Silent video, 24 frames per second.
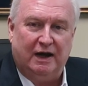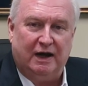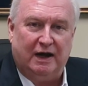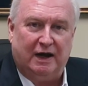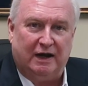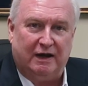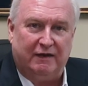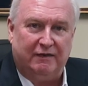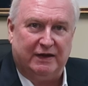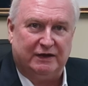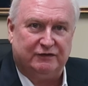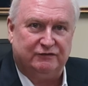
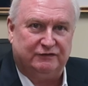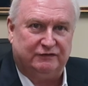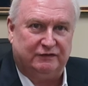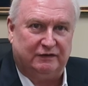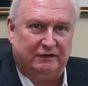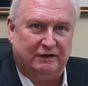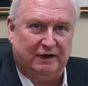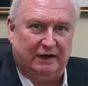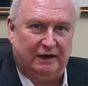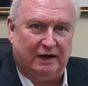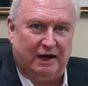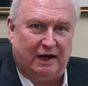
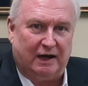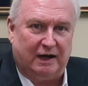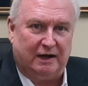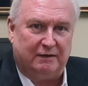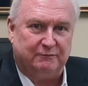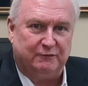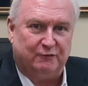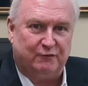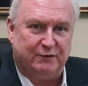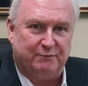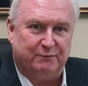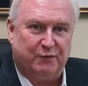That's
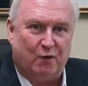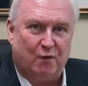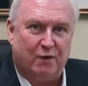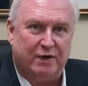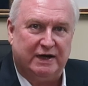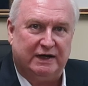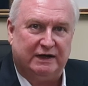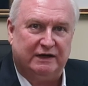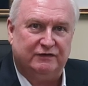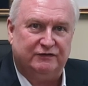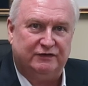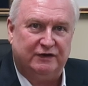
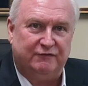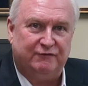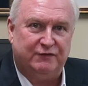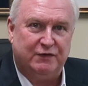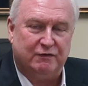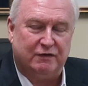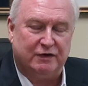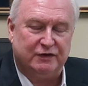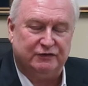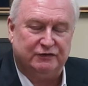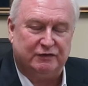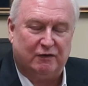reporting as if
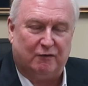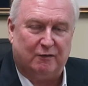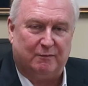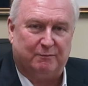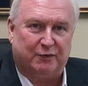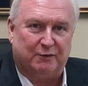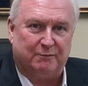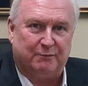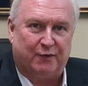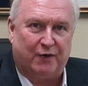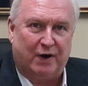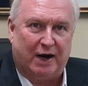you're a
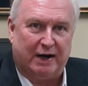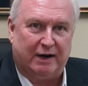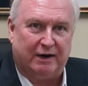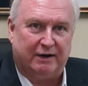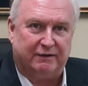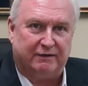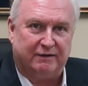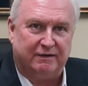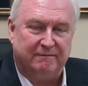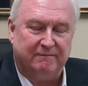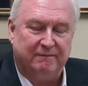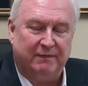sole
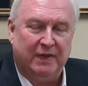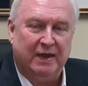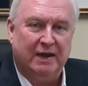proprietor.